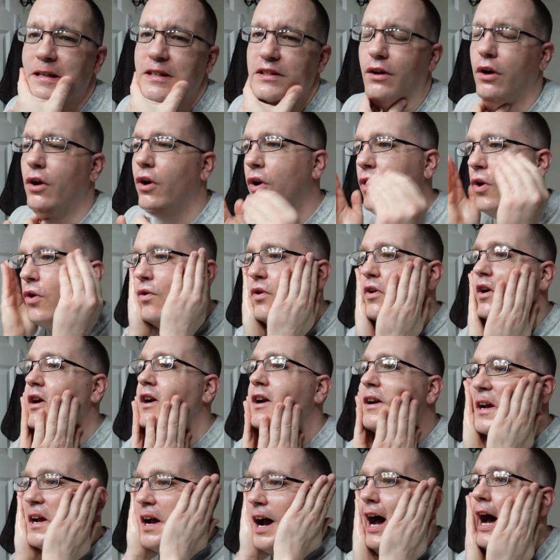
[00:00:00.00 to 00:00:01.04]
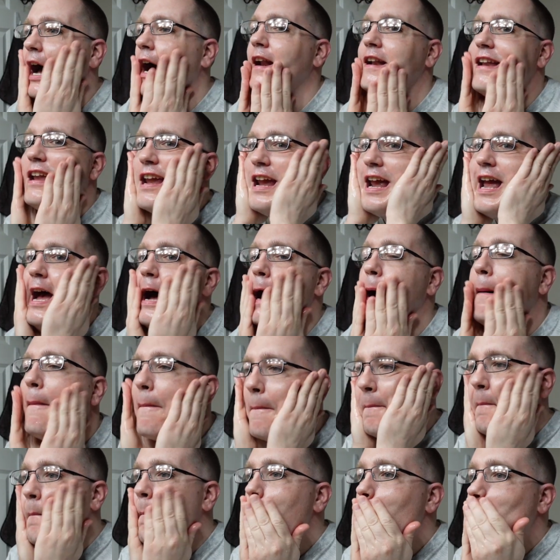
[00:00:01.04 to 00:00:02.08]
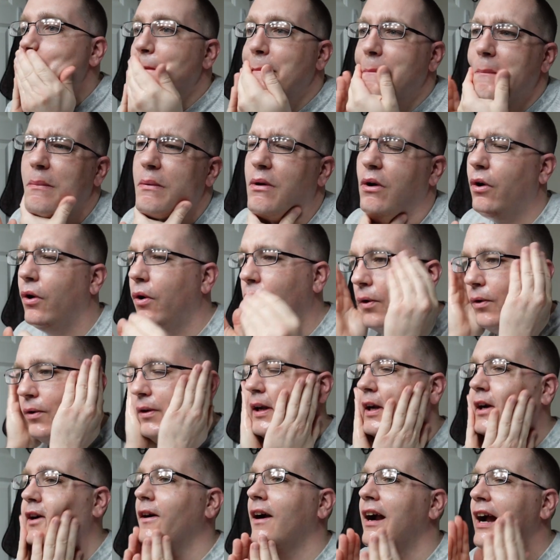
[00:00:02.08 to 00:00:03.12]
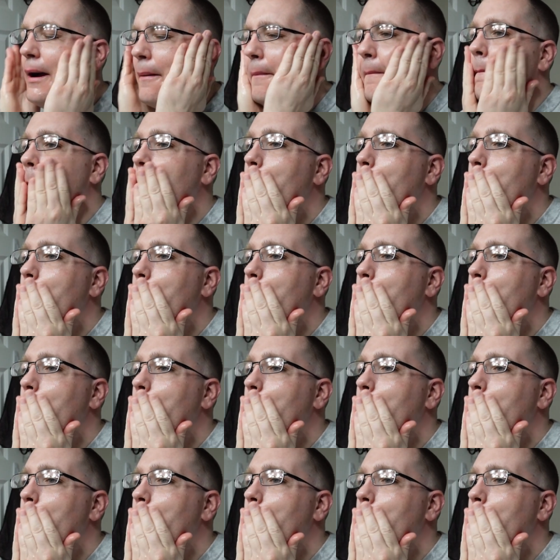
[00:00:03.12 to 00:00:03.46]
is. Oh God, yeah. Holy crap.